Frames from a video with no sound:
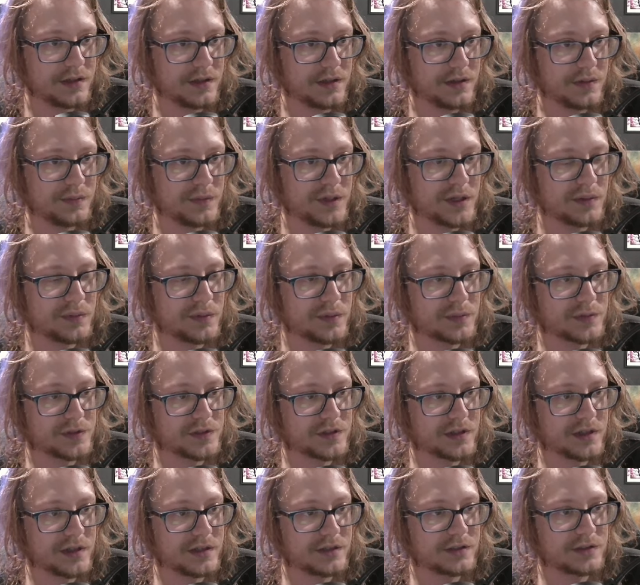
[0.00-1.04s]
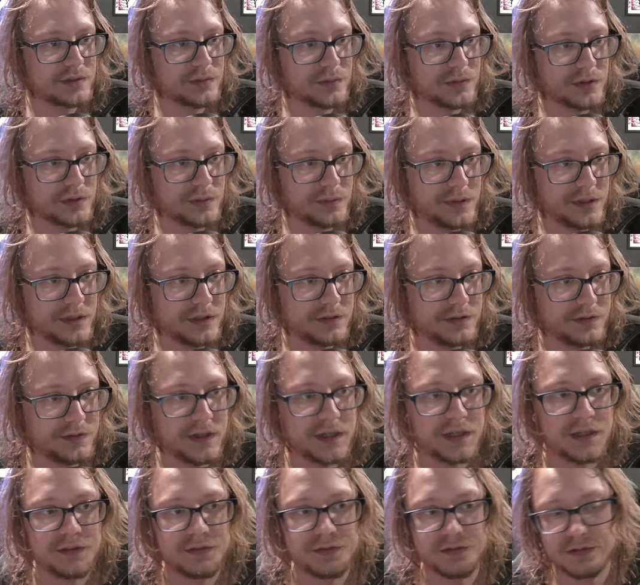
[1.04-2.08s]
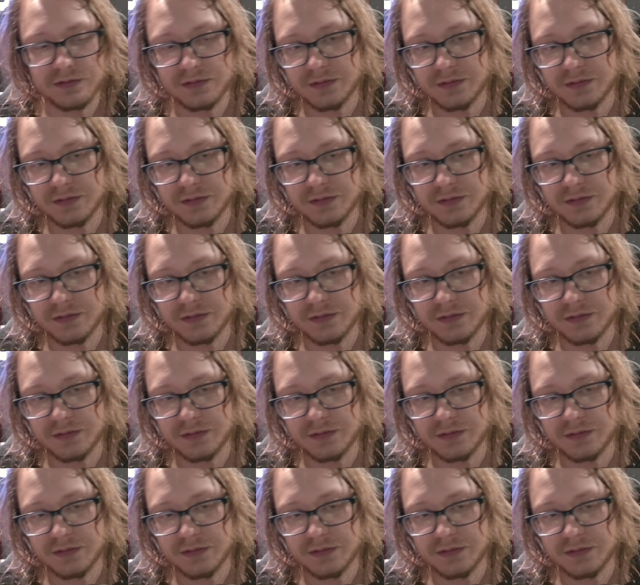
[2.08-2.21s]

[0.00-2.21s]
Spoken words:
minimum size would be 5.